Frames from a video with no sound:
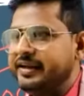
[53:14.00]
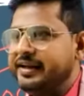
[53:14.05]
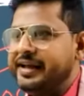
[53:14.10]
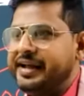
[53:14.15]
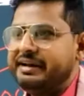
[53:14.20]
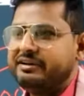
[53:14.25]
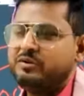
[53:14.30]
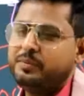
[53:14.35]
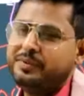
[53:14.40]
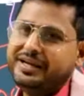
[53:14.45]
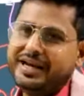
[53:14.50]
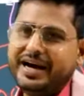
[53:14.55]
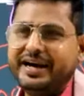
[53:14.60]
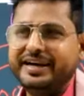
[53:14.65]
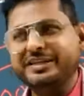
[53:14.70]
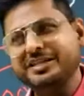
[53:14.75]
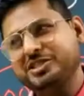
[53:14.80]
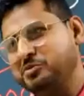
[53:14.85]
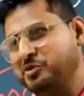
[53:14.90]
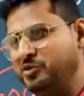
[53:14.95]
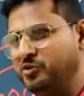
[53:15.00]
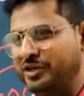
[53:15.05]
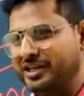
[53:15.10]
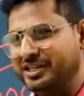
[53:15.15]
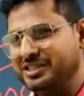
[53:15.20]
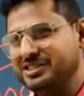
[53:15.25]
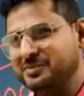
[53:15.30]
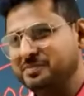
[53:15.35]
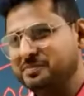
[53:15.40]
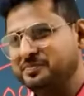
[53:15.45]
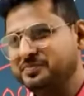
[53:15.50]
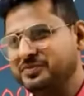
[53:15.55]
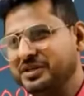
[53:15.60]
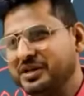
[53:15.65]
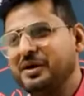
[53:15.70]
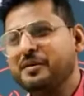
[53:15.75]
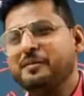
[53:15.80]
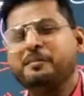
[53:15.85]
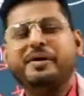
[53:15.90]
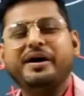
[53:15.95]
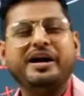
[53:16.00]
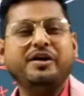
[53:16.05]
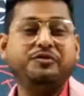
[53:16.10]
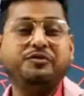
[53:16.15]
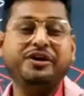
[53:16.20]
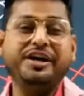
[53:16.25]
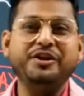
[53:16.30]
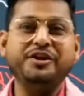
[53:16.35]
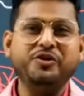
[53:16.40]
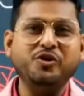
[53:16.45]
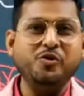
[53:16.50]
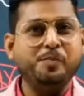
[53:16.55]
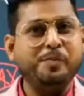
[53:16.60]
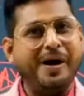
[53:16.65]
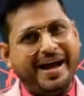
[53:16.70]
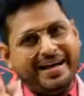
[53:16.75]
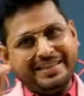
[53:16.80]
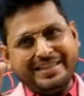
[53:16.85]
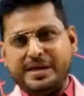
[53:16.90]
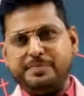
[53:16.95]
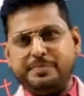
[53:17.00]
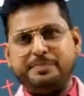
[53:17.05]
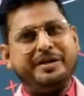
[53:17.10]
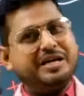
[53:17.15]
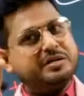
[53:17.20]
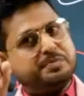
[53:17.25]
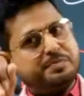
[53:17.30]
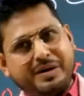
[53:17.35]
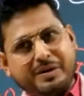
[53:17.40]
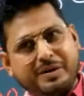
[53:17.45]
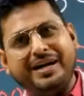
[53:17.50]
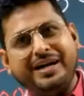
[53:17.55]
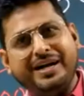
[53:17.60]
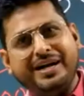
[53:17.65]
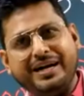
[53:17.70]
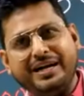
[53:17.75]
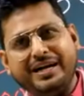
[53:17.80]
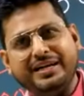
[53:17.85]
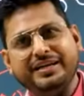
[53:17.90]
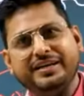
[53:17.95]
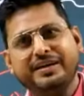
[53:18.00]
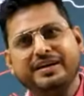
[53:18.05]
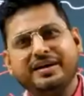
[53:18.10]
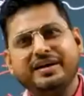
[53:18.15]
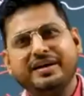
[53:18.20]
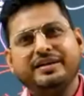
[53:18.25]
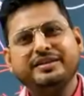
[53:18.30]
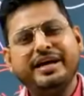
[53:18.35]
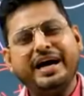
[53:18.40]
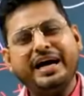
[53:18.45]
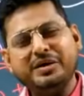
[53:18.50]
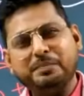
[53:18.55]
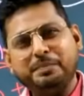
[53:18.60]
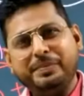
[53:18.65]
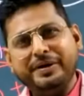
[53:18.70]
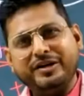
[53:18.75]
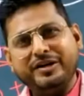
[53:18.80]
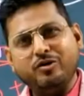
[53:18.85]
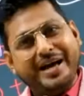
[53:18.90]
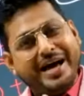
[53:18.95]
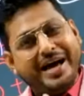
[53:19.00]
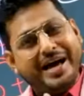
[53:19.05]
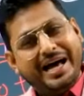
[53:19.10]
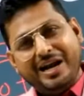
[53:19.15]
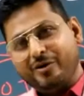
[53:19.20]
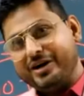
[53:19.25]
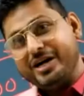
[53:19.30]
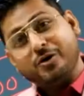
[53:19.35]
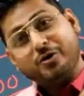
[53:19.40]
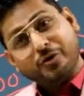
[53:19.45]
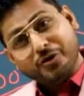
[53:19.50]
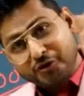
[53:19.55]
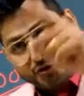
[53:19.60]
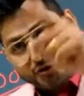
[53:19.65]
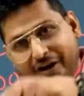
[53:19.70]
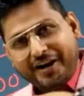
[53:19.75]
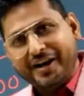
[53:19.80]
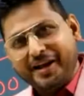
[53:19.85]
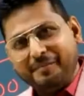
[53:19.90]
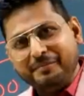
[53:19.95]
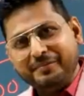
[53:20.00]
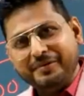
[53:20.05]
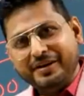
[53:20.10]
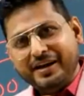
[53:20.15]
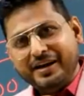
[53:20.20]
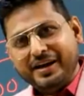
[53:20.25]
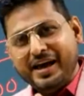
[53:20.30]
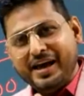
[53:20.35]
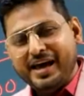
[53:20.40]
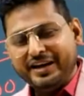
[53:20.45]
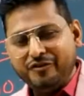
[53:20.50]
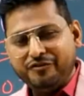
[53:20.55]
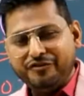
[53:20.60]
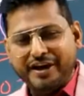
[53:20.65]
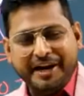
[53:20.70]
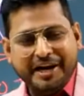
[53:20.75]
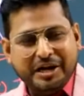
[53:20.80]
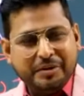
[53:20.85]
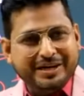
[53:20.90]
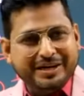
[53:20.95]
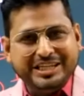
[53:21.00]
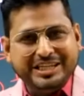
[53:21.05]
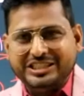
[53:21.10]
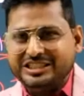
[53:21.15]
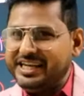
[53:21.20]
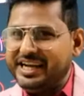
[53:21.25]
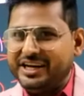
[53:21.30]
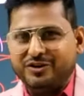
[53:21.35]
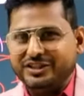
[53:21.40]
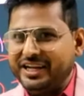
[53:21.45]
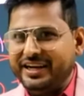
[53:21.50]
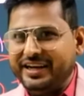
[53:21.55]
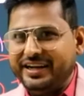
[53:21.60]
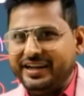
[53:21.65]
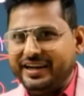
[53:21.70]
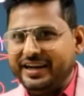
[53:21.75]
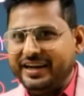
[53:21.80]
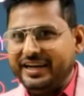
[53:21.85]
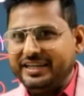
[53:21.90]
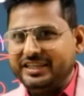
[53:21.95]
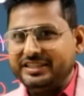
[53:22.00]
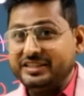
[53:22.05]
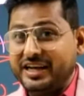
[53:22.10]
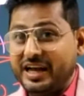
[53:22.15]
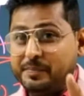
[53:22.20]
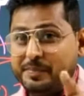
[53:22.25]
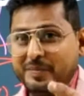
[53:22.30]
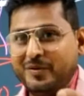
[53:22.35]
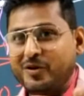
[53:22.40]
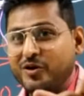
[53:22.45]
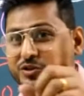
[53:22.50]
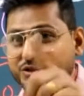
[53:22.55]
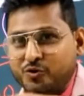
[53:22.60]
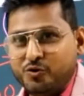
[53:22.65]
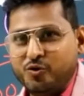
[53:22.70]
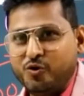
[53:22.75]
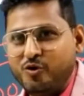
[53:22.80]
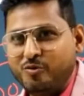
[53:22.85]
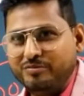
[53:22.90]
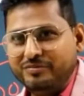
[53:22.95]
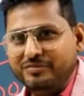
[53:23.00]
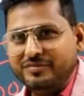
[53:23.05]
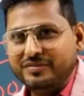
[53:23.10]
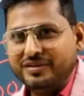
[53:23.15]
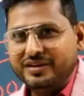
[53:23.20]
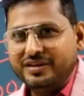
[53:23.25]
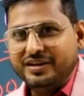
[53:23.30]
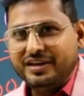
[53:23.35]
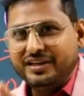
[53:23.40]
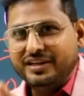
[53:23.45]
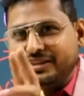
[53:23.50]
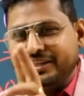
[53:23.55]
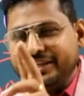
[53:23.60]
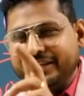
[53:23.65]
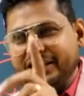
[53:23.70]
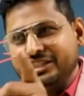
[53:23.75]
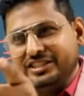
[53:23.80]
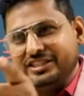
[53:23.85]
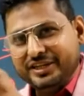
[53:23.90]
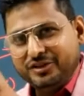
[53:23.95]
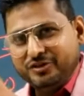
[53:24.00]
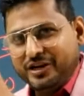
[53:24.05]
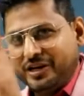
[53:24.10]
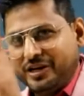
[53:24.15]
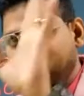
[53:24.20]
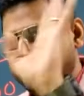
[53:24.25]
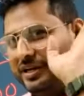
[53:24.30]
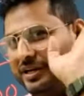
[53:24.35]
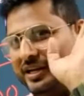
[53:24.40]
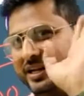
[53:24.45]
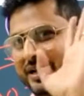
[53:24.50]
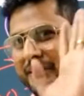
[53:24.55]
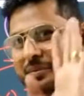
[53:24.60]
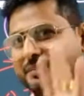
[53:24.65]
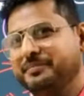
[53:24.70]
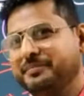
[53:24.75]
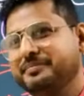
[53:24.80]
it will be ISP ownership. But when you buy the IP address permanently, the IP address will be allocated to your name. And if anybody check on the internet, this IP belongs to whom, they can check your company name.